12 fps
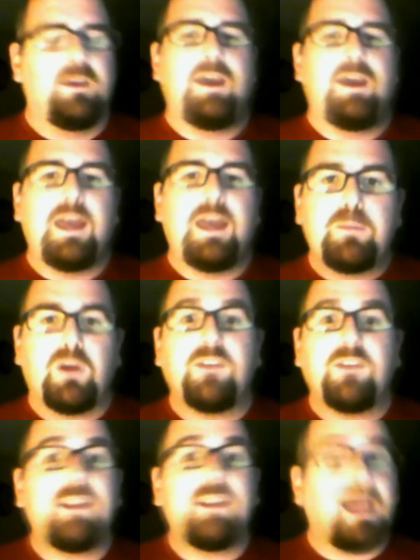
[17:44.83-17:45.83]
And in
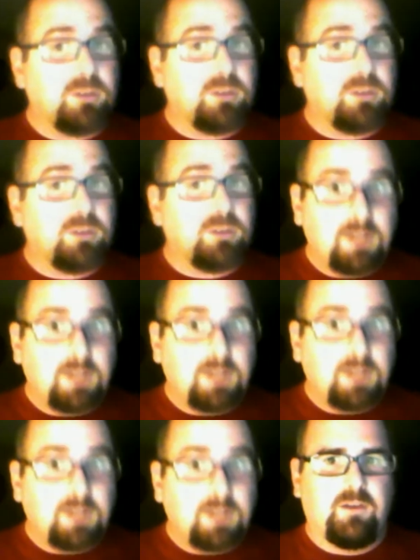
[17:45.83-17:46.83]
person, I don't look like
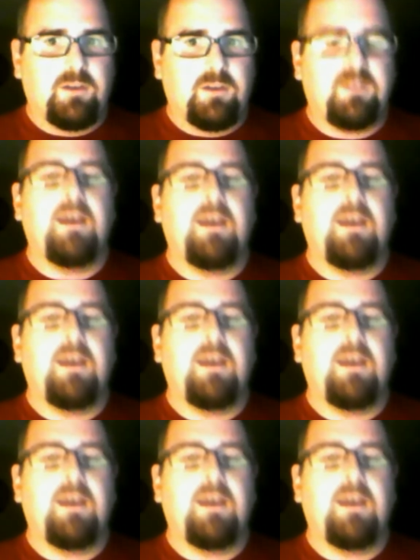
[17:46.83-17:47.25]
a ghost.